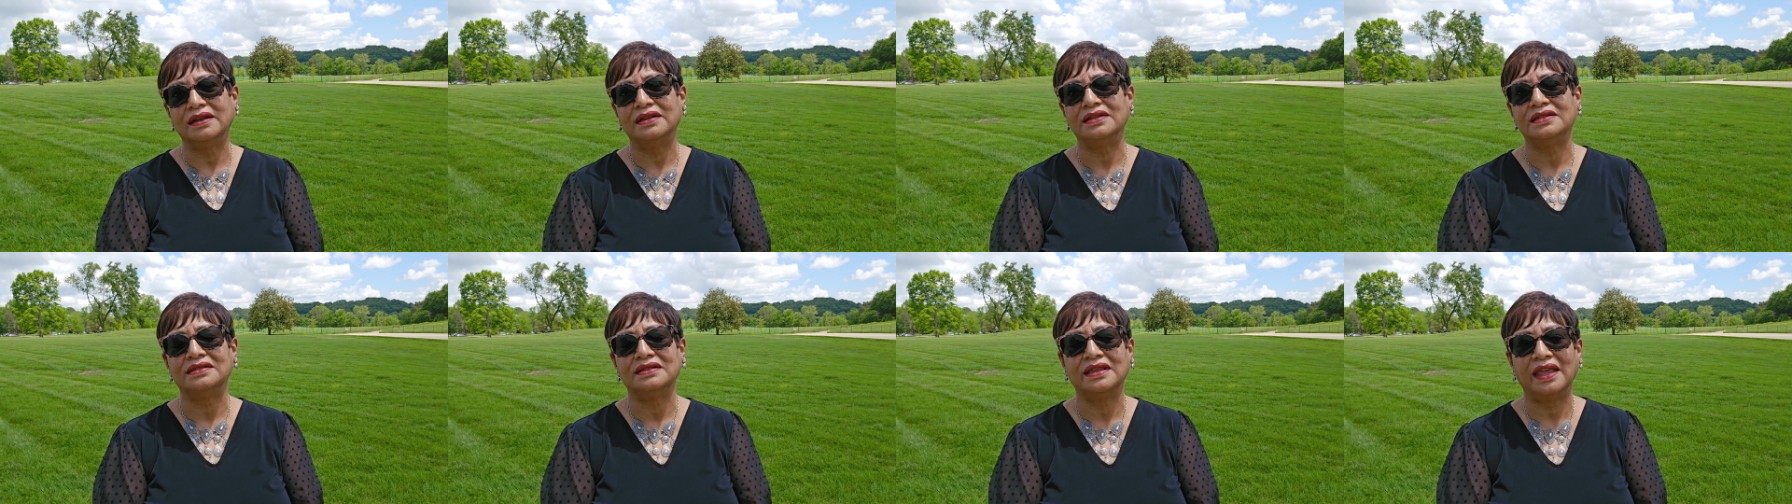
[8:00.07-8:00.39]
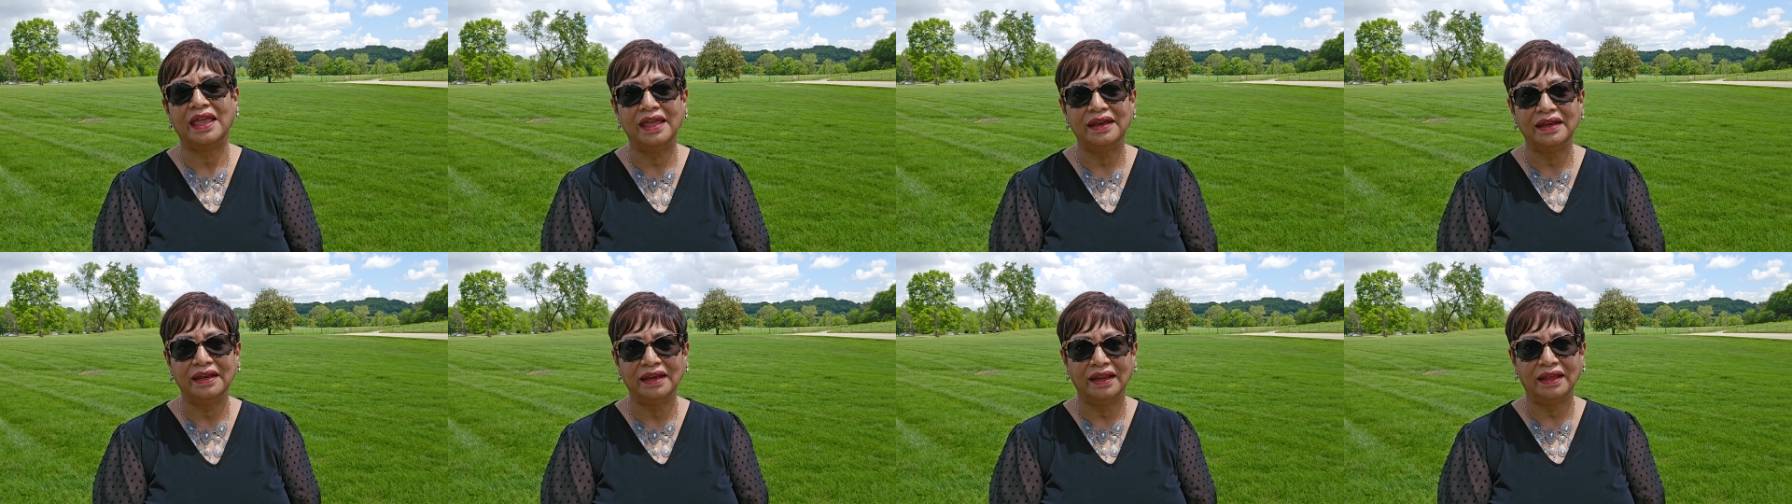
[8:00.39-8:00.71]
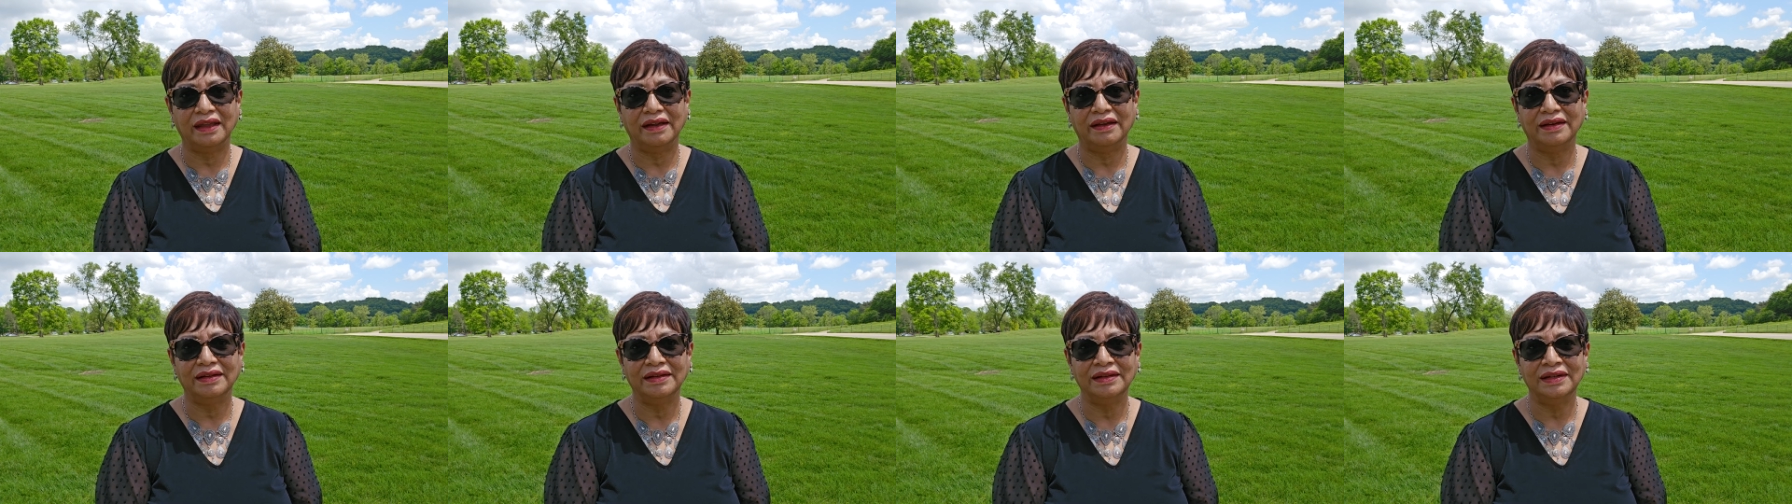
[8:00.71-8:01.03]
of standing
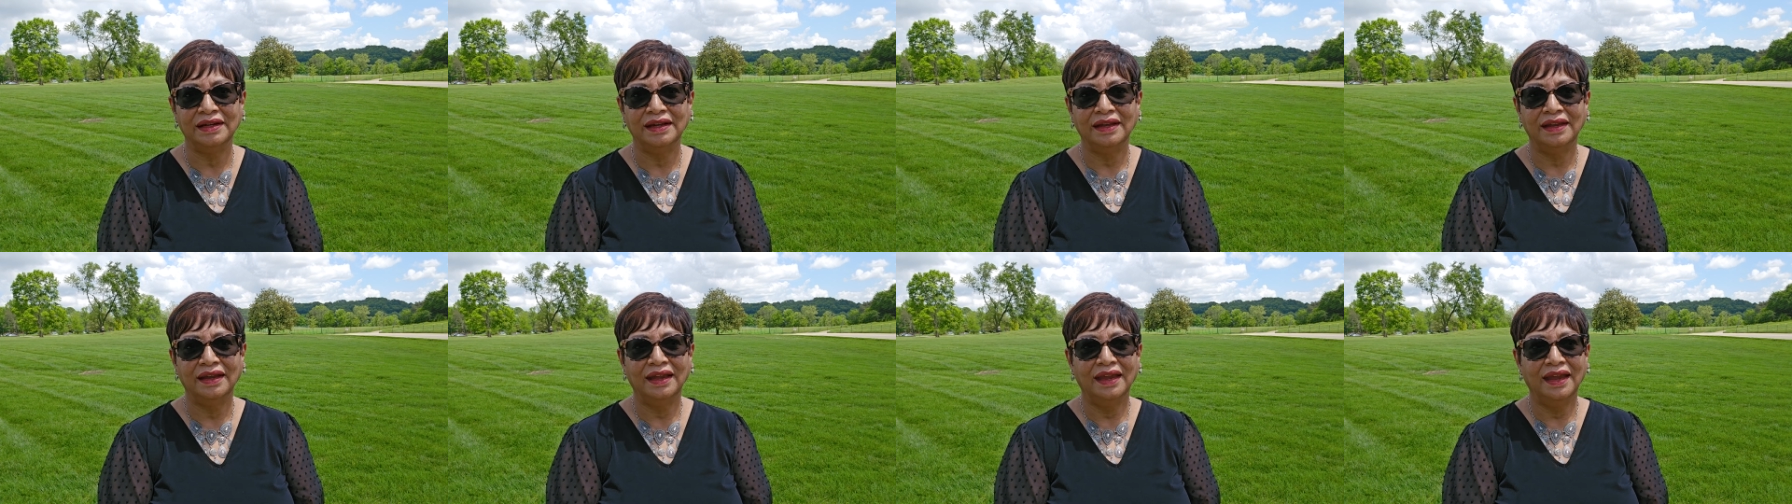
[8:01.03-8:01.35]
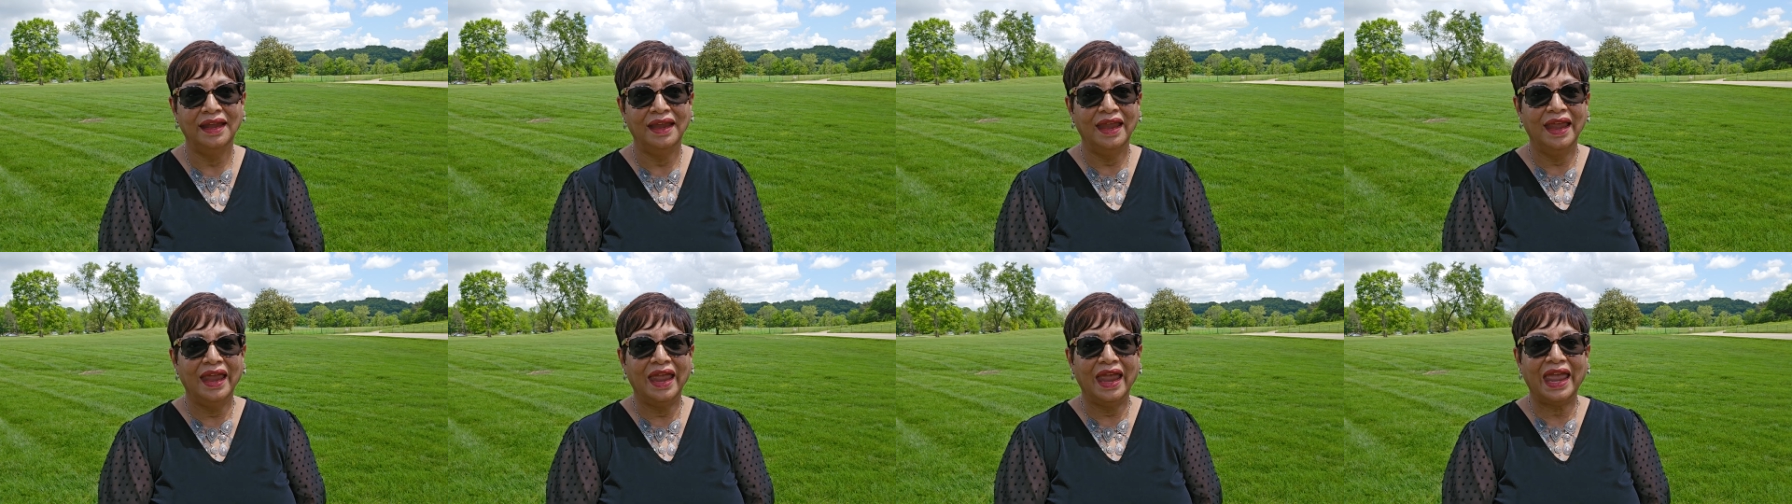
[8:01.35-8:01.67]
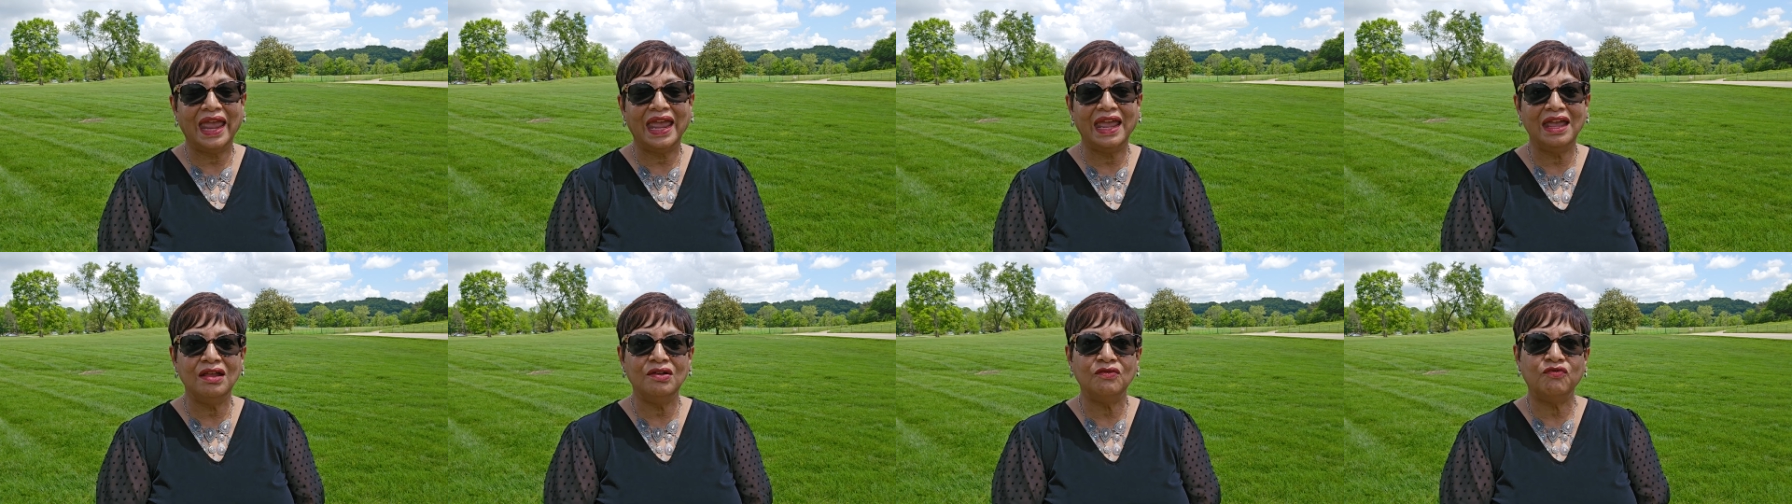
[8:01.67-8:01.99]
there.
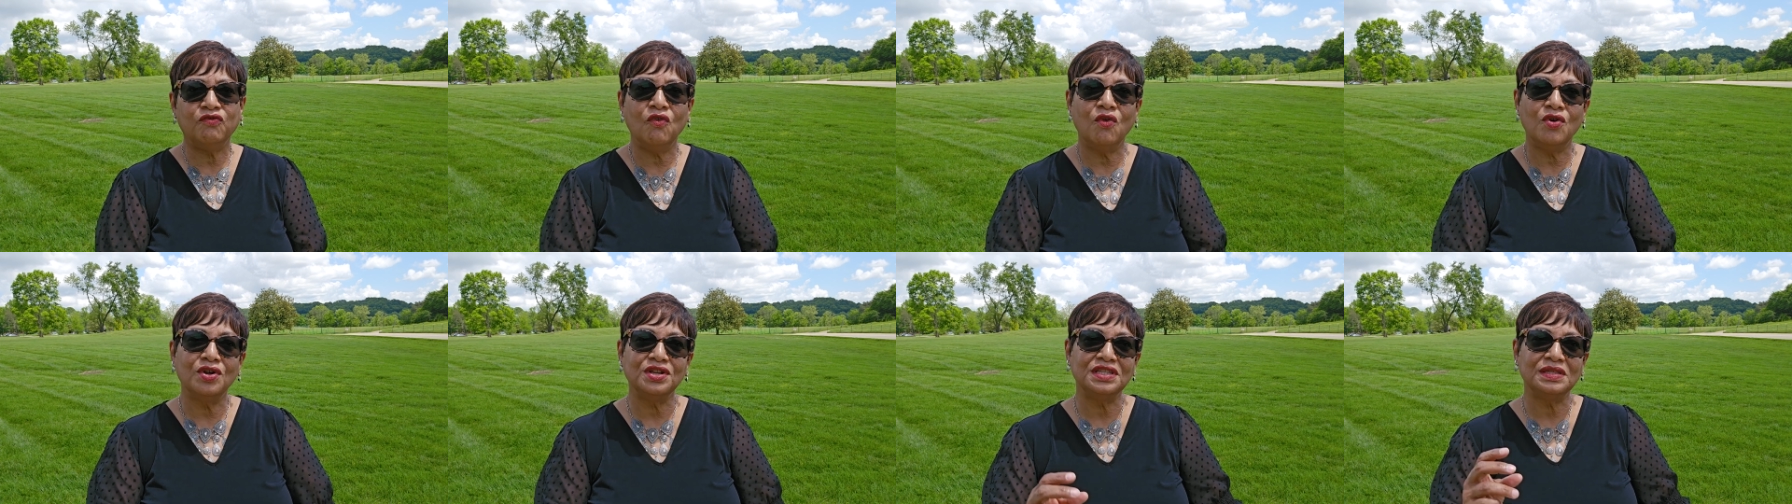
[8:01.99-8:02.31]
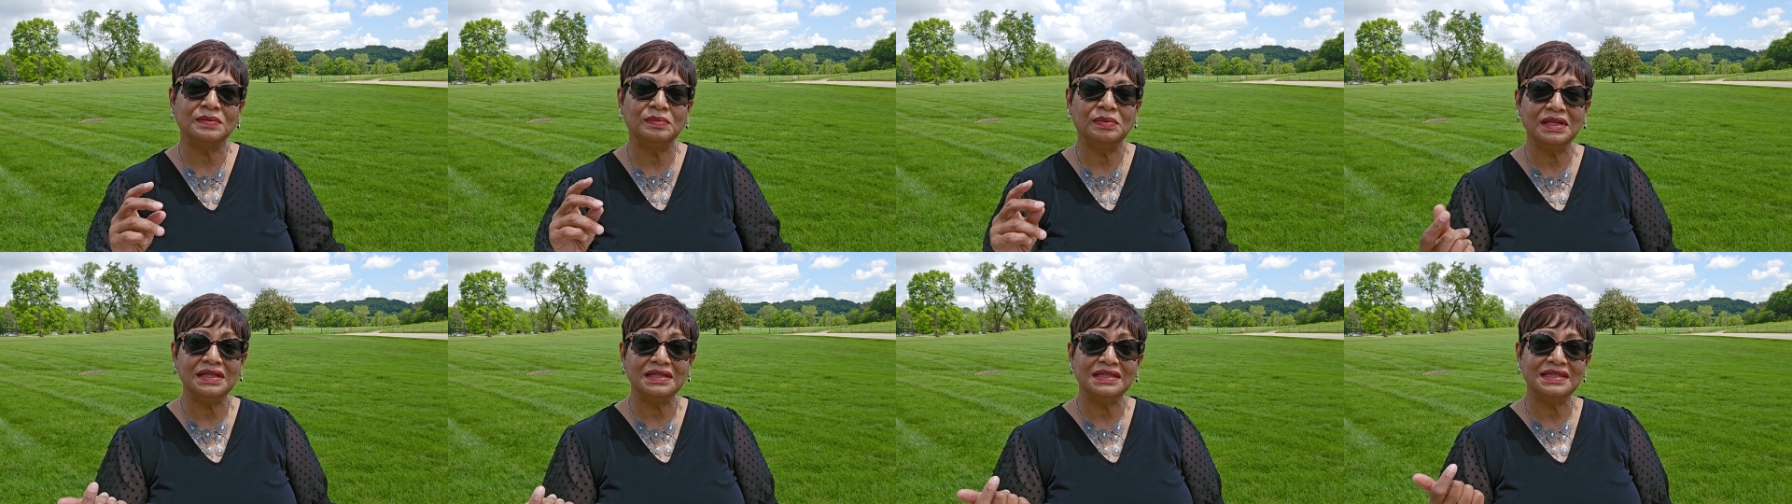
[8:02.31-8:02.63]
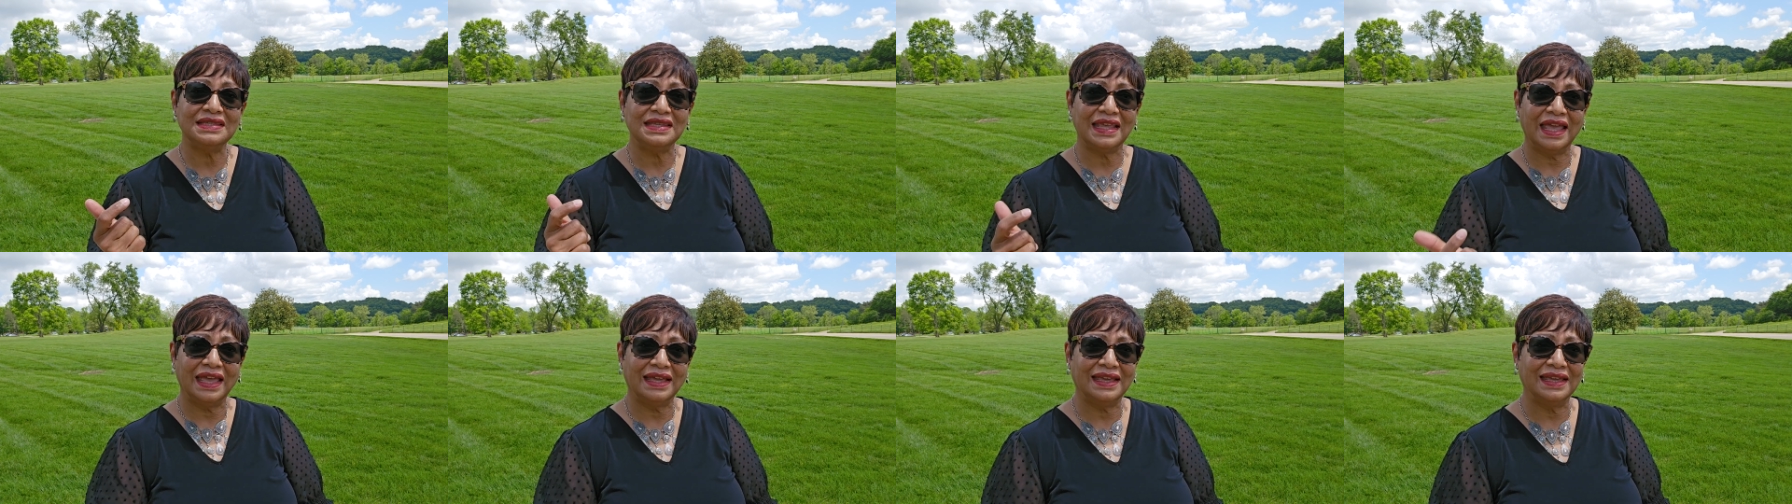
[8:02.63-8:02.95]
And for a split
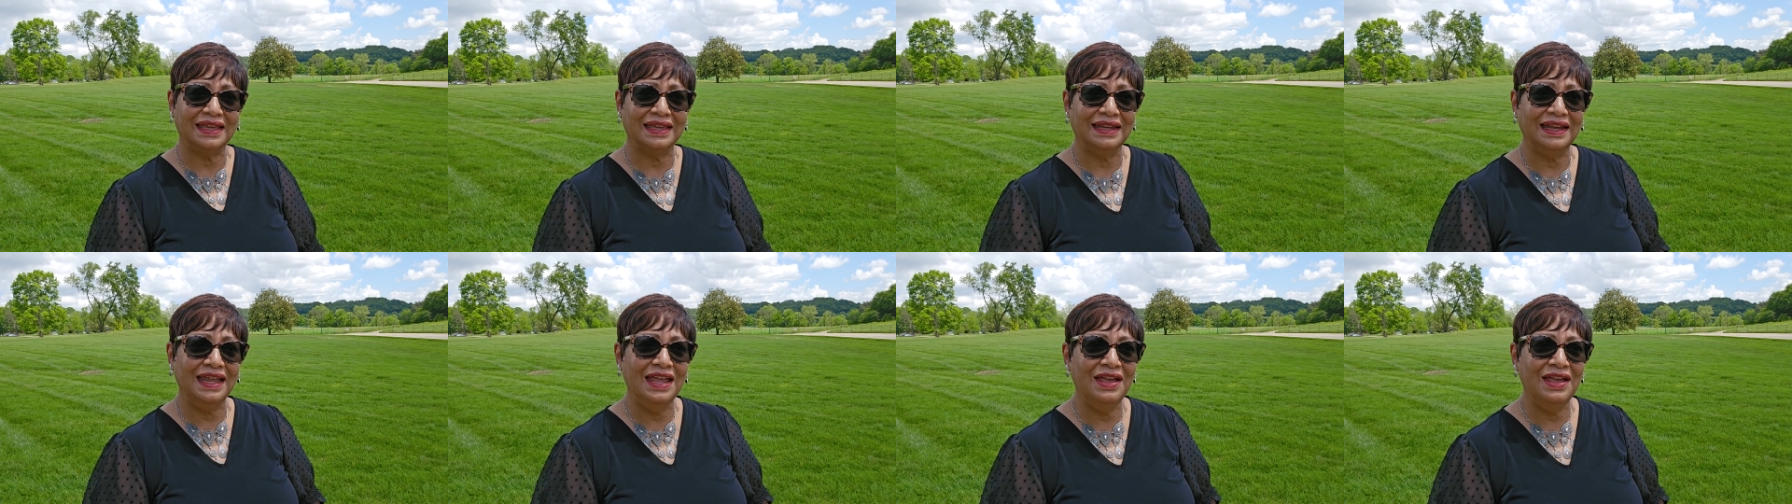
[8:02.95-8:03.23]
second,